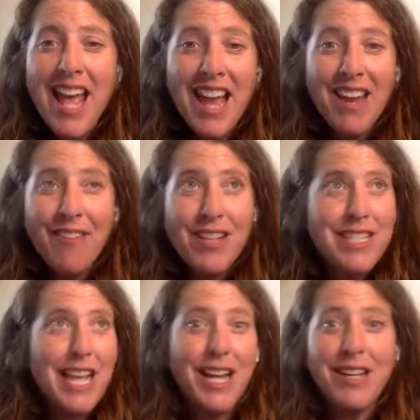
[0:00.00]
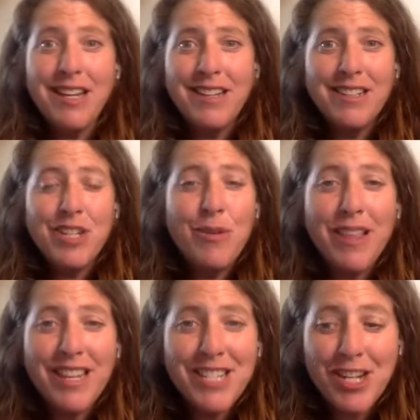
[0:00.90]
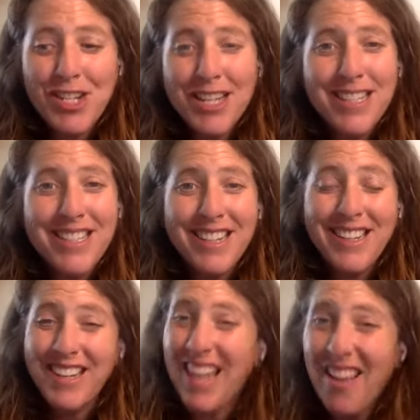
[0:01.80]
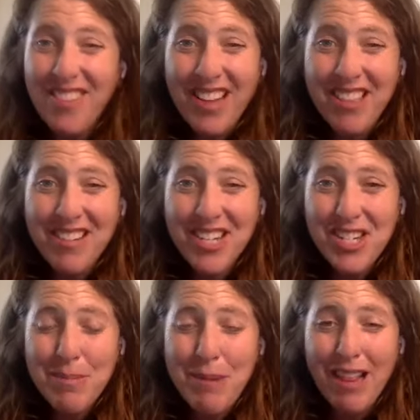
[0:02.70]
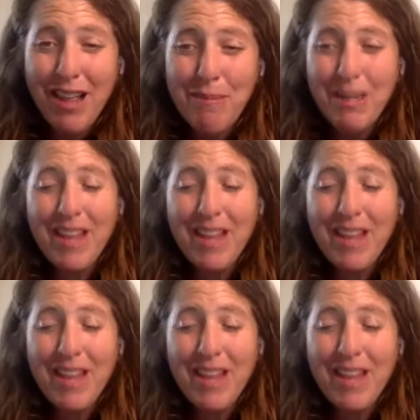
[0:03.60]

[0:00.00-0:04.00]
And if it's like doing the dishes, you have to let their dishes pile up.